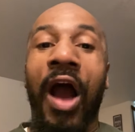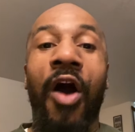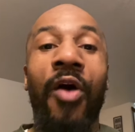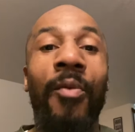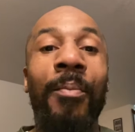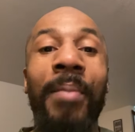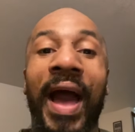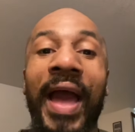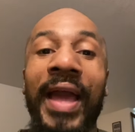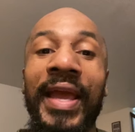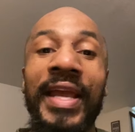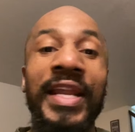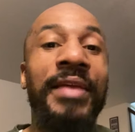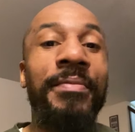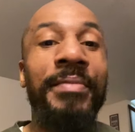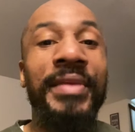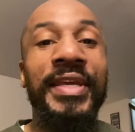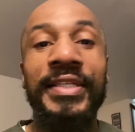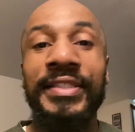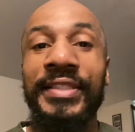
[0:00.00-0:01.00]
oh, by any
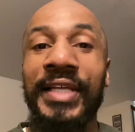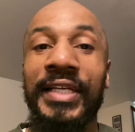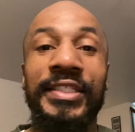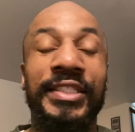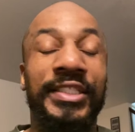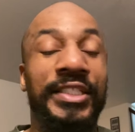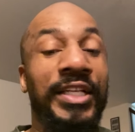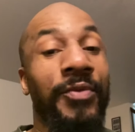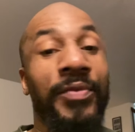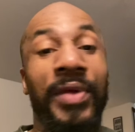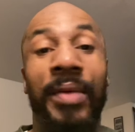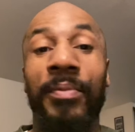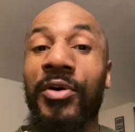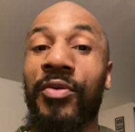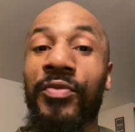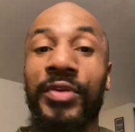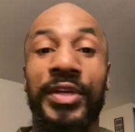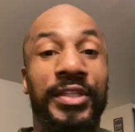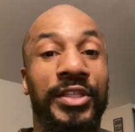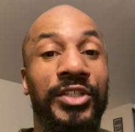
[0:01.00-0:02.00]
means necessary, I'm
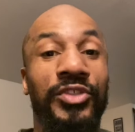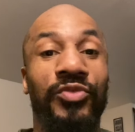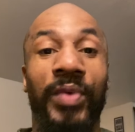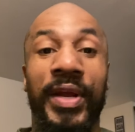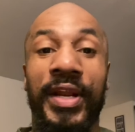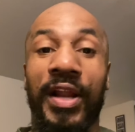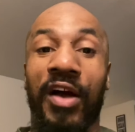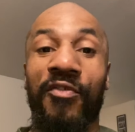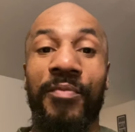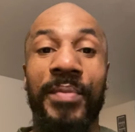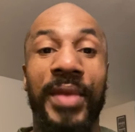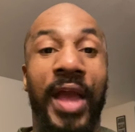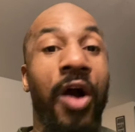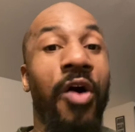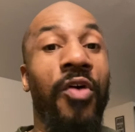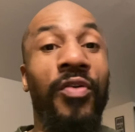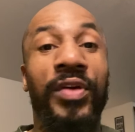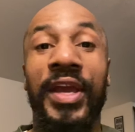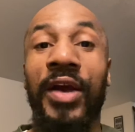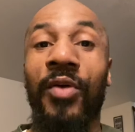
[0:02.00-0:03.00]
gonna get this weight off me. I
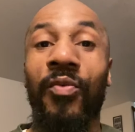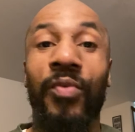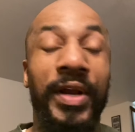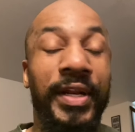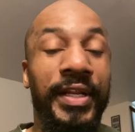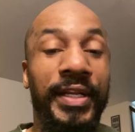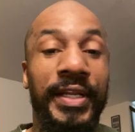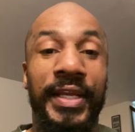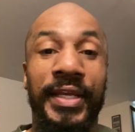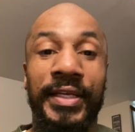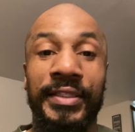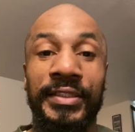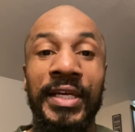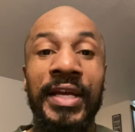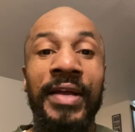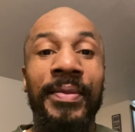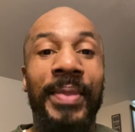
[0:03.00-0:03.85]
don't care what it is.